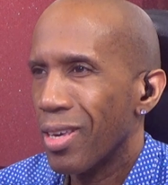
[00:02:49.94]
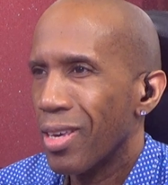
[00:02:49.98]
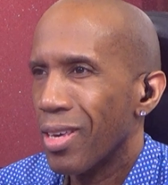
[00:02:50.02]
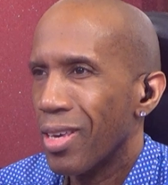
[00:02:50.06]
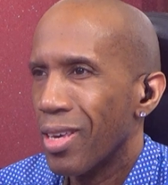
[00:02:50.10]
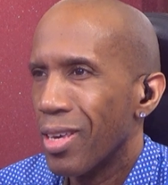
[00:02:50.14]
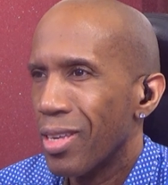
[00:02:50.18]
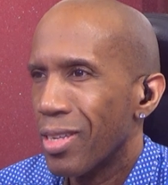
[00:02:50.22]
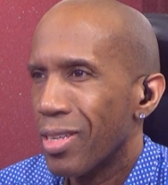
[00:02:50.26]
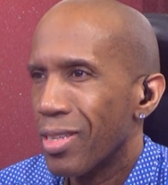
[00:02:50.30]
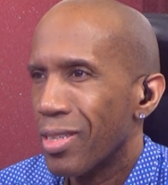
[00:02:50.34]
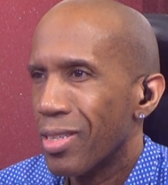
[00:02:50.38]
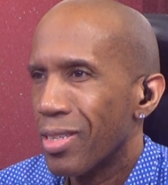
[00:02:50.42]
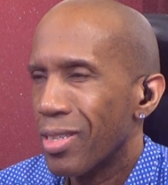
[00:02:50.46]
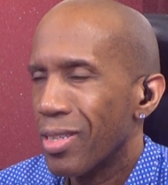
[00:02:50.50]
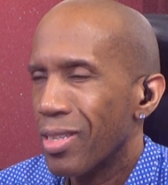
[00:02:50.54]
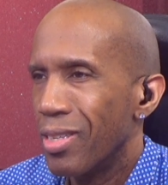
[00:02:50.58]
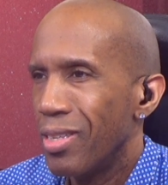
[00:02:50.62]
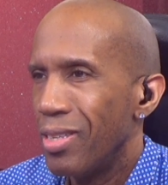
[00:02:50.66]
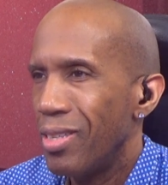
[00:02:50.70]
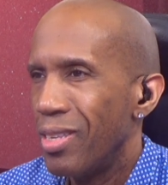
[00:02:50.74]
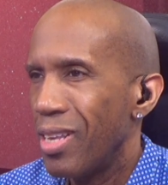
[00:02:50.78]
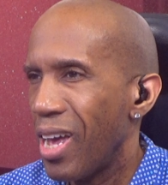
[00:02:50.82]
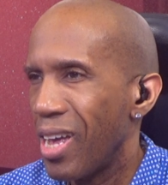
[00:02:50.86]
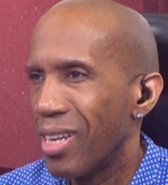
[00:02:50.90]

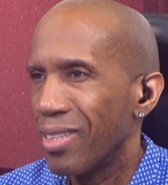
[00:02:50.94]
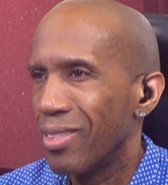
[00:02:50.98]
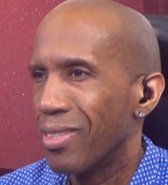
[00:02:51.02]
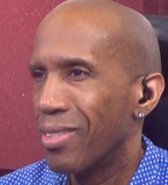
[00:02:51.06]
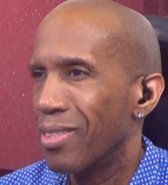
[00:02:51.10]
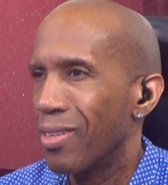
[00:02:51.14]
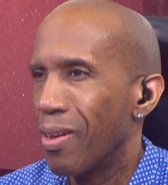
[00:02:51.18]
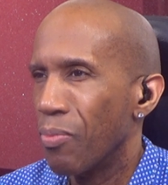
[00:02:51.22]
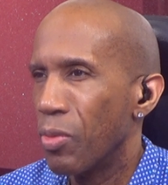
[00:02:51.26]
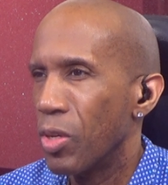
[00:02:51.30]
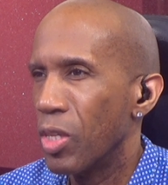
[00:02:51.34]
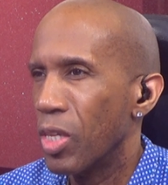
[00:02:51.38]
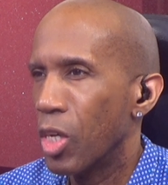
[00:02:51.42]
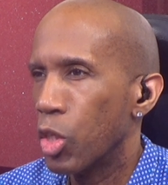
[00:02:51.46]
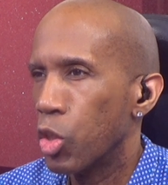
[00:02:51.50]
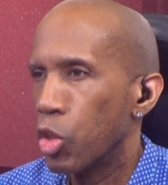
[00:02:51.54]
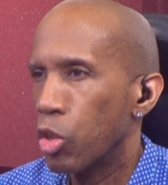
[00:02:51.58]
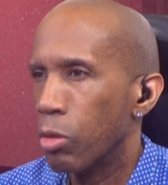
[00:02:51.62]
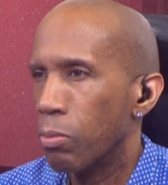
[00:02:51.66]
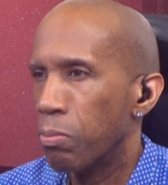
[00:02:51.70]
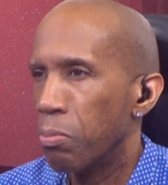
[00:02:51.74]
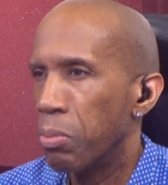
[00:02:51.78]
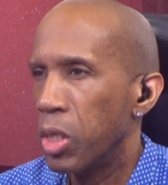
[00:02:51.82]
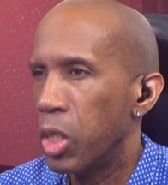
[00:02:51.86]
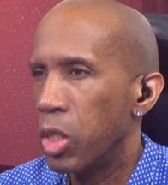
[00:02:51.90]
It's not something that
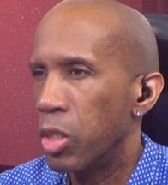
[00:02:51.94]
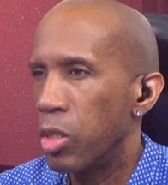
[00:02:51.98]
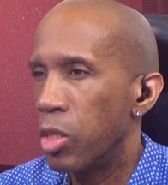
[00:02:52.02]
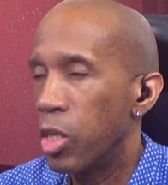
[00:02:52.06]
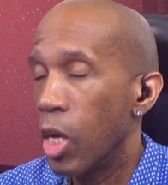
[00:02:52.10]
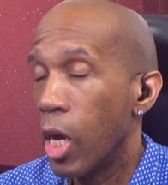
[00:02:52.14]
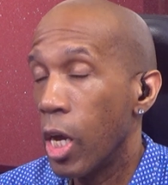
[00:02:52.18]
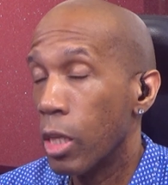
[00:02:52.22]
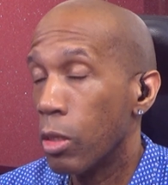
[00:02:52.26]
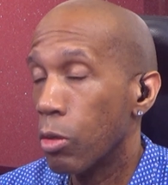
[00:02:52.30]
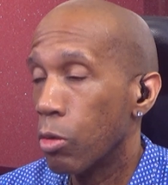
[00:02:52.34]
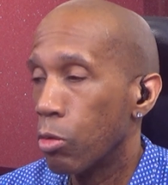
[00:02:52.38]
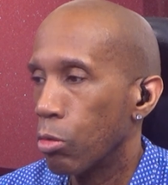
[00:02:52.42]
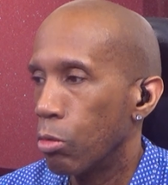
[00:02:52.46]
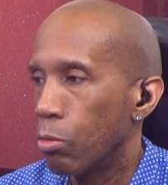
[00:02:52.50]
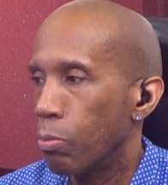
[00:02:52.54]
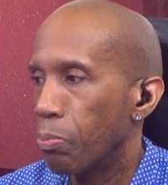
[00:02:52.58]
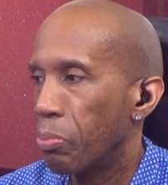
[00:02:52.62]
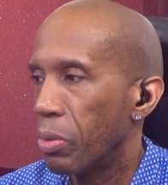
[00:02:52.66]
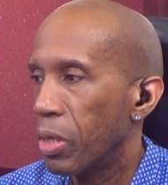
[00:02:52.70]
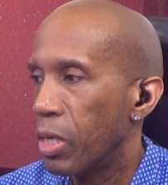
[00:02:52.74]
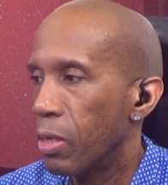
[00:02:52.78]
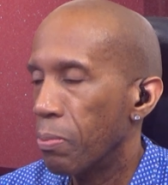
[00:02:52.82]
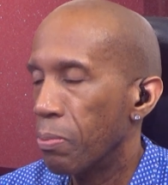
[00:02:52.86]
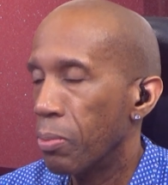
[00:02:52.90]
should be done to
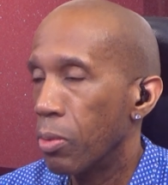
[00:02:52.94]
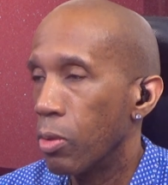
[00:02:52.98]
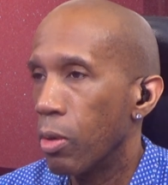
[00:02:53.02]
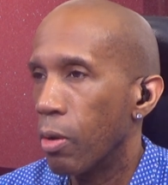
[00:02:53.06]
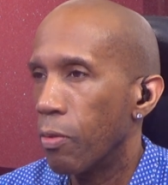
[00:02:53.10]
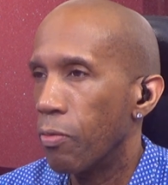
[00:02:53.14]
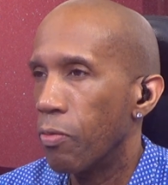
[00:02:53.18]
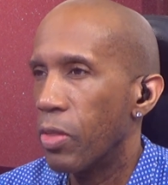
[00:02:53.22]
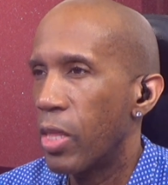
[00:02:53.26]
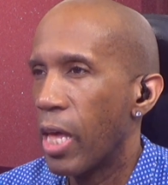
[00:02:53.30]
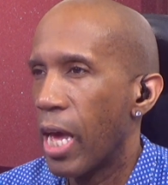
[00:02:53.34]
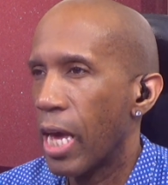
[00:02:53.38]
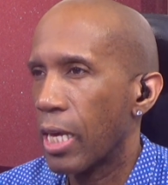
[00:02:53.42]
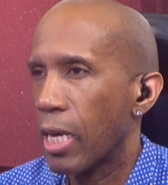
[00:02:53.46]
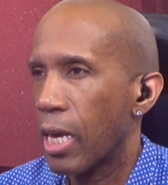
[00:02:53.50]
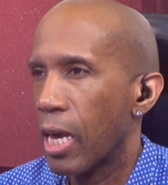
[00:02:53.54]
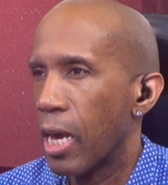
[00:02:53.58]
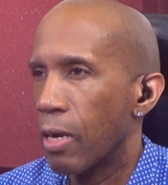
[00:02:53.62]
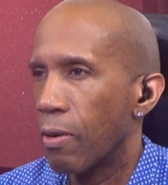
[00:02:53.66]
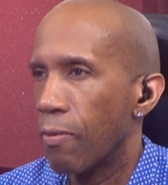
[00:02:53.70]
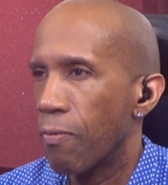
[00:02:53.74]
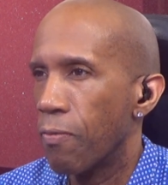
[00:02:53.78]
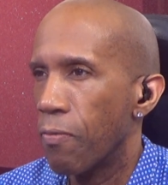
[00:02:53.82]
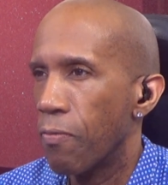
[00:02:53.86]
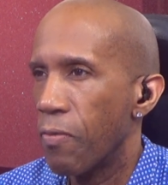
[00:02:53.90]
people of that
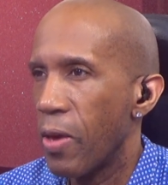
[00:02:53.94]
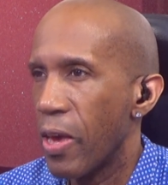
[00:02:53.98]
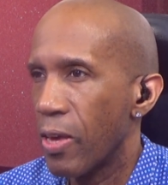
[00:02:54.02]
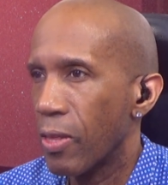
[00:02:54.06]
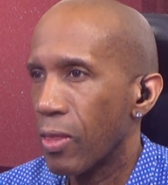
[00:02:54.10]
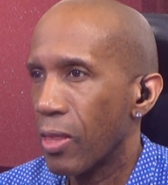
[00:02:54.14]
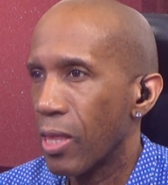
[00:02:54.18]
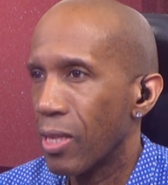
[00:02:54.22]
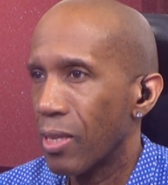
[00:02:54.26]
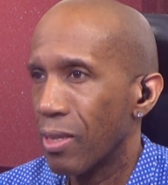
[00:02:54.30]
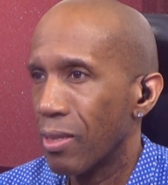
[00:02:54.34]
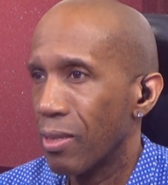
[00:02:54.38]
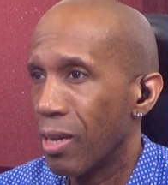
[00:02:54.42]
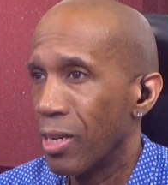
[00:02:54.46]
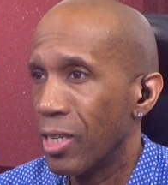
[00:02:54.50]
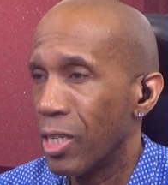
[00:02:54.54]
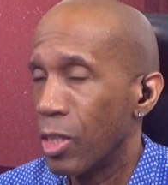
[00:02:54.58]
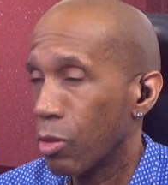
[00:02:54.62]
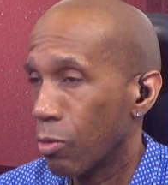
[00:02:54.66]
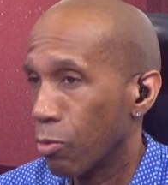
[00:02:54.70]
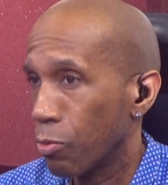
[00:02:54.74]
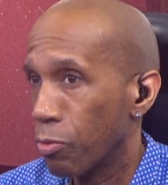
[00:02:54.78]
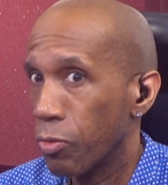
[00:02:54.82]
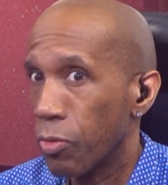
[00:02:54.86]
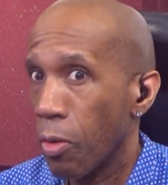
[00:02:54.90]
kind of faith, at
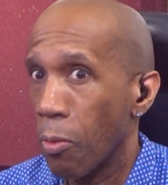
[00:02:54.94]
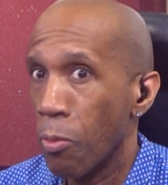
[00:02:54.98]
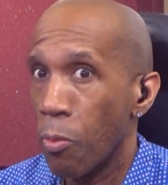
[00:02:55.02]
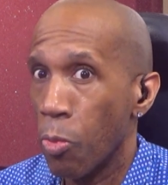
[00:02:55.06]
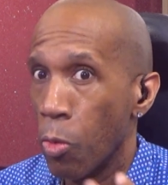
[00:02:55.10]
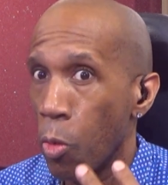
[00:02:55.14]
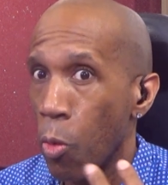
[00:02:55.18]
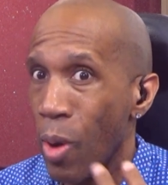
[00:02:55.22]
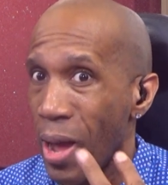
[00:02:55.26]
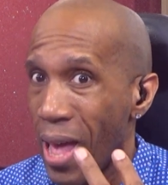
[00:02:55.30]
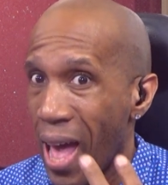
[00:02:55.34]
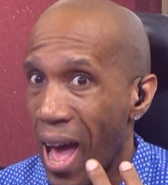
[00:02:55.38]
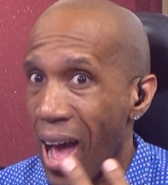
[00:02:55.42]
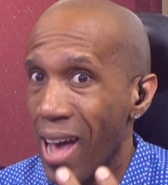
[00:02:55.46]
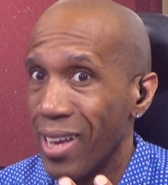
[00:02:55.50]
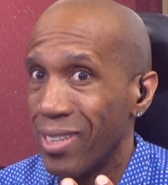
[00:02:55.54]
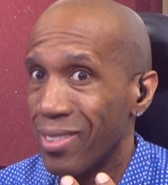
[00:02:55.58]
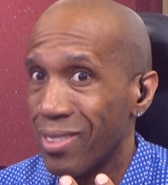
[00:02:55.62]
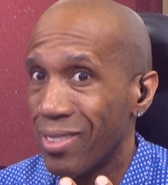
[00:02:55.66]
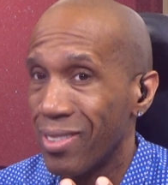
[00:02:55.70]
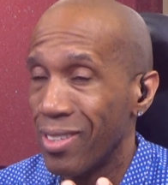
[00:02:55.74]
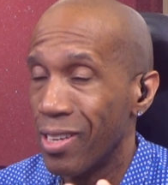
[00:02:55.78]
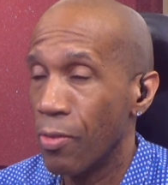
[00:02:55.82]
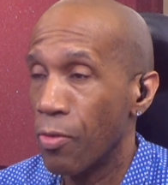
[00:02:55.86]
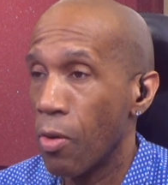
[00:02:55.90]
least from the way
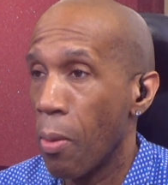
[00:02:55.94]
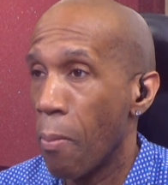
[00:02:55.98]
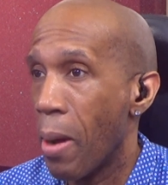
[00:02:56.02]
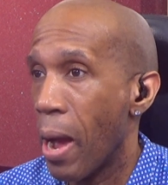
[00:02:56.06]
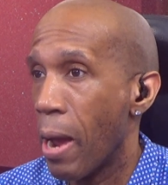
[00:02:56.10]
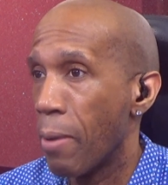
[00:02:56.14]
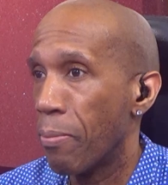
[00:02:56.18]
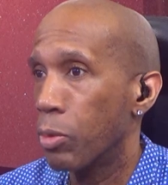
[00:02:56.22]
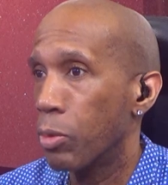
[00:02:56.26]
I see it, from my